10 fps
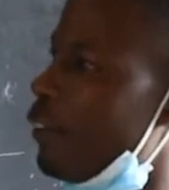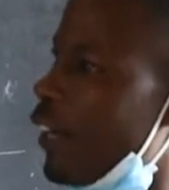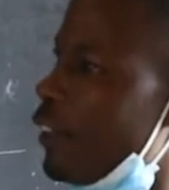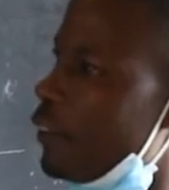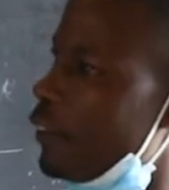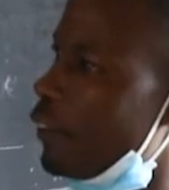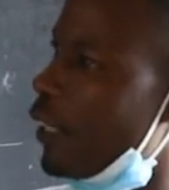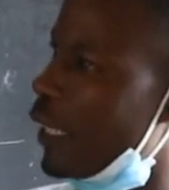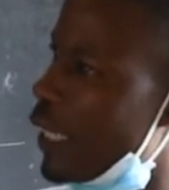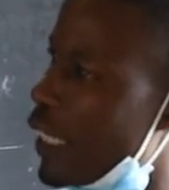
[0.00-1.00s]
five.
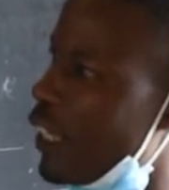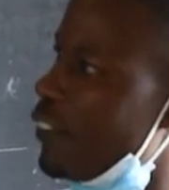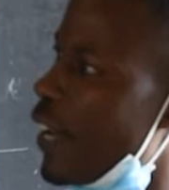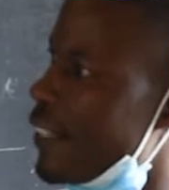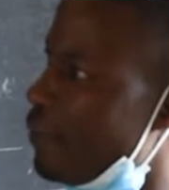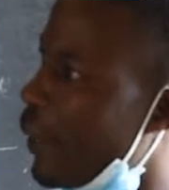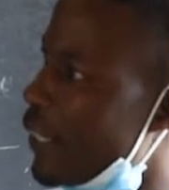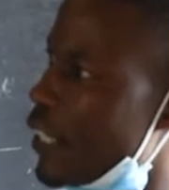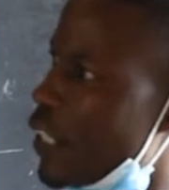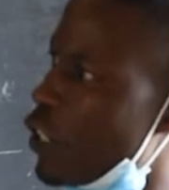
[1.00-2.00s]
That gives us a
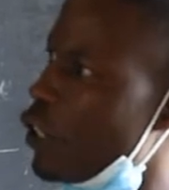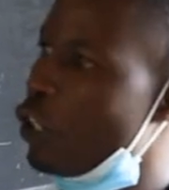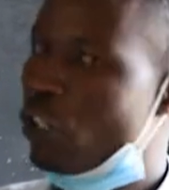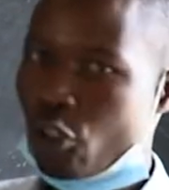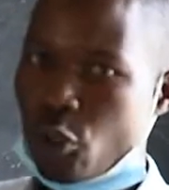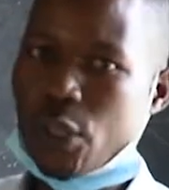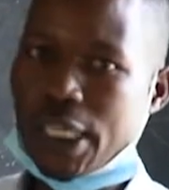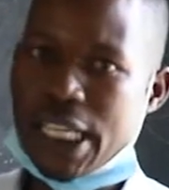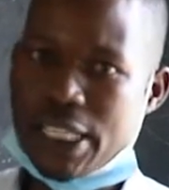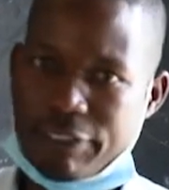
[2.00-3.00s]
basis to
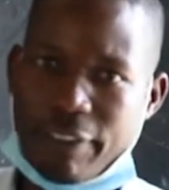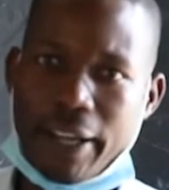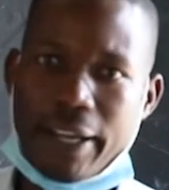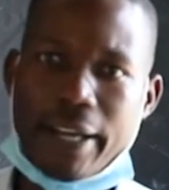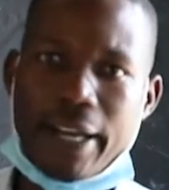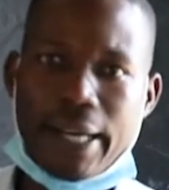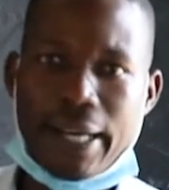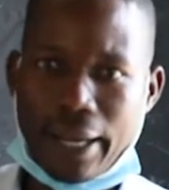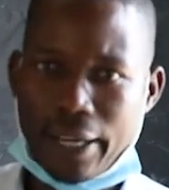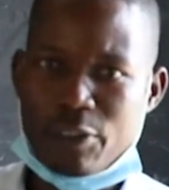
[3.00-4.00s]
classify
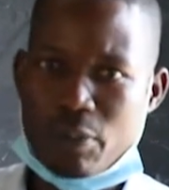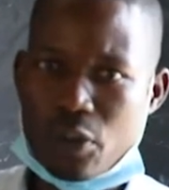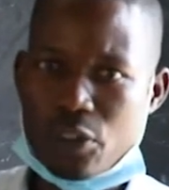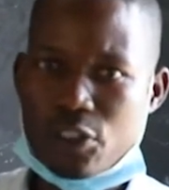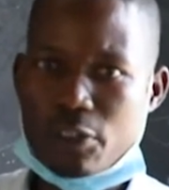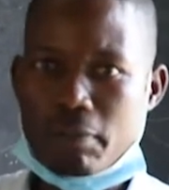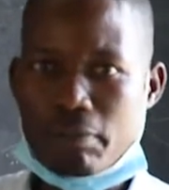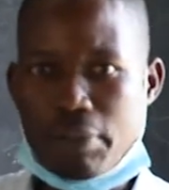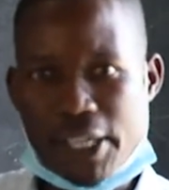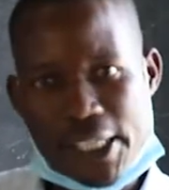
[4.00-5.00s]
animals
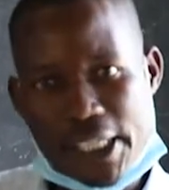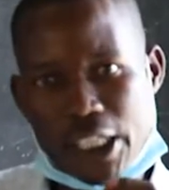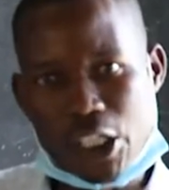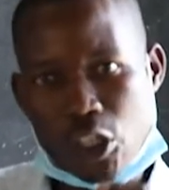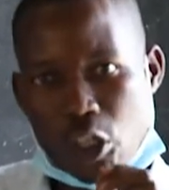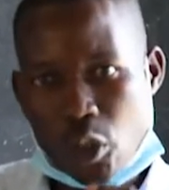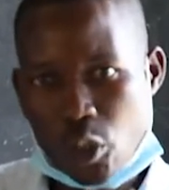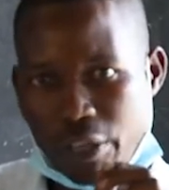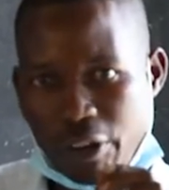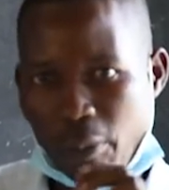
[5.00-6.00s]
basing
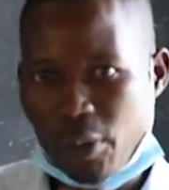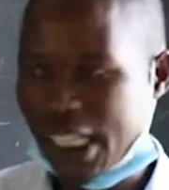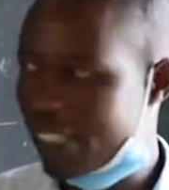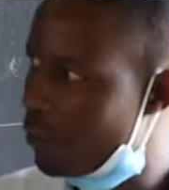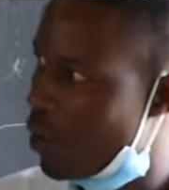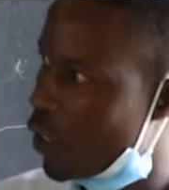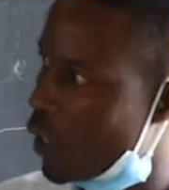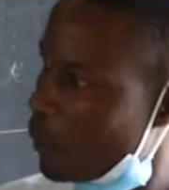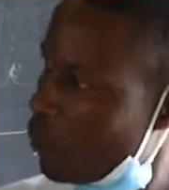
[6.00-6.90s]
their reproductive modes.